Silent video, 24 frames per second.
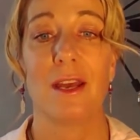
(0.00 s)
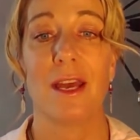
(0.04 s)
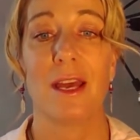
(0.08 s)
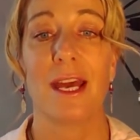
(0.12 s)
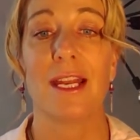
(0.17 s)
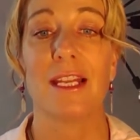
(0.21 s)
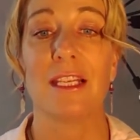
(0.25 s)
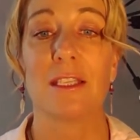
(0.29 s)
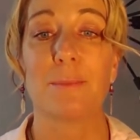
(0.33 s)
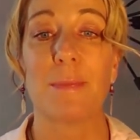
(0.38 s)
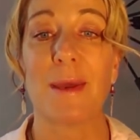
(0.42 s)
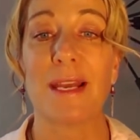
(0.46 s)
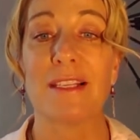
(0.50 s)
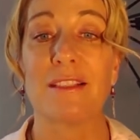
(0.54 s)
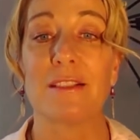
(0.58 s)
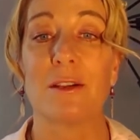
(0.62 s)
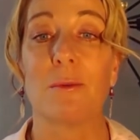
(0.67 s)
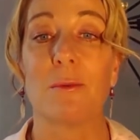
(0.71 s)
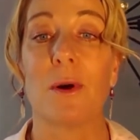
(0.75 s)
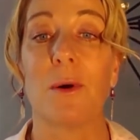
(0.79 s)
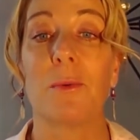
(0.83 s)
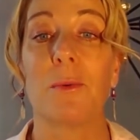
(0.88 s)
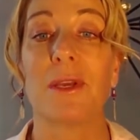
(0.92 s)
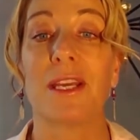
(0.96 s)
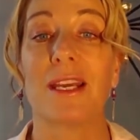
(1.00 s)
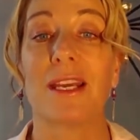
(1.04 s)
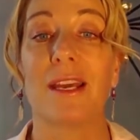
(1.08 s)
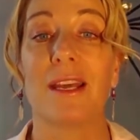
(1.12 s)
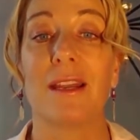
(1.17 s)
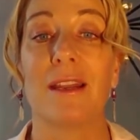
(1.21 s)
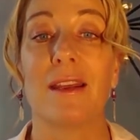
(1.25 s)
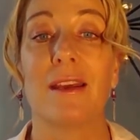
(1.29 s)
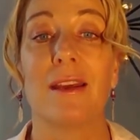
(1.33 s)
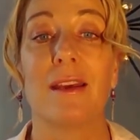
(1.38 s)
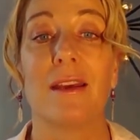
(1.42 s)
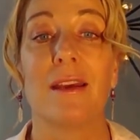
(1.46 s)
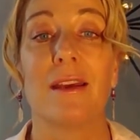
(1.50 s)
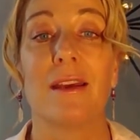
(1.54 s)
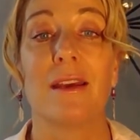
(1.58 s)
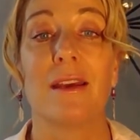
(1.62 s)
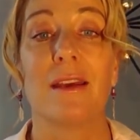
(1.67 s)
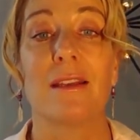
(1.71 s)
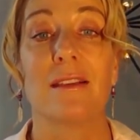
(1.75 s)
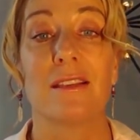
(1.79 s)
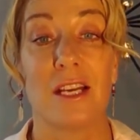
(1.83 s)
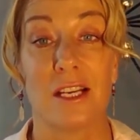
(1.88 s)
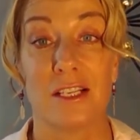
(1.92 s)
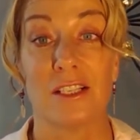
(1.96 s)
And it's based on what we can
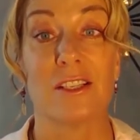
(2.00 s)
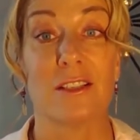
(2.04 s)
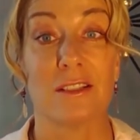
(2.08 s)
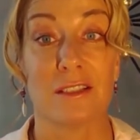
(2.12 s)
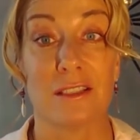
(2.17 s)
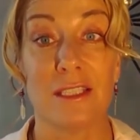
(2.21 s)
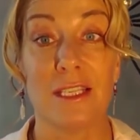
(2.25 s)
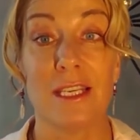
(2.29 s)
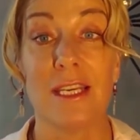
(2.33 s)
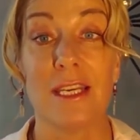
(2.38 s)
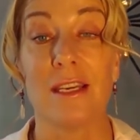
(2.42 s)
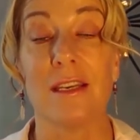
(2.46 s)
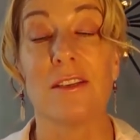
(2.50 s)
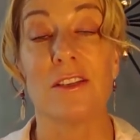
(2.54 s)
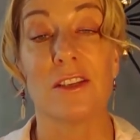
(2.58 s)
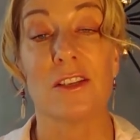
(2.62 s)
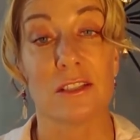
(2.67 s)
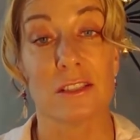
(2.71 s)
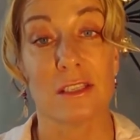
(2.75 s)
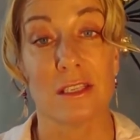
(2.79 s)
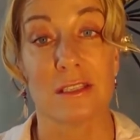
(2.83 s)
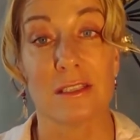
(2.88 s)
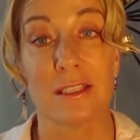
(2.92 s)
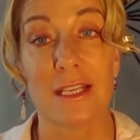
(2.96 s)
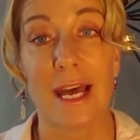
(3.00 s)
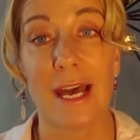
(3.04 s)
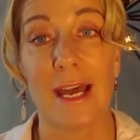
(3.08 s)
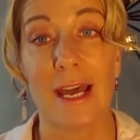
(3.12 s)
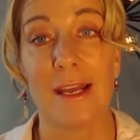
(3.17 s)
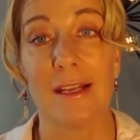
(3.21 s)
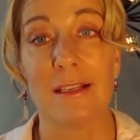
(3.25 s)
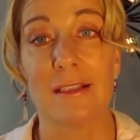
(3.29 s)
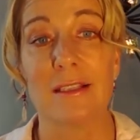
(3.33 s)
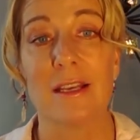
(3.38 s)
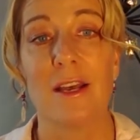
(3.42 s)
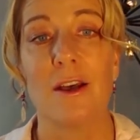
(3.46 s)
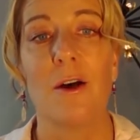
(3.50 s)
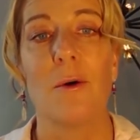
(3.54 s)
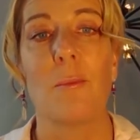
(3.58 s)
touch and see, just as science,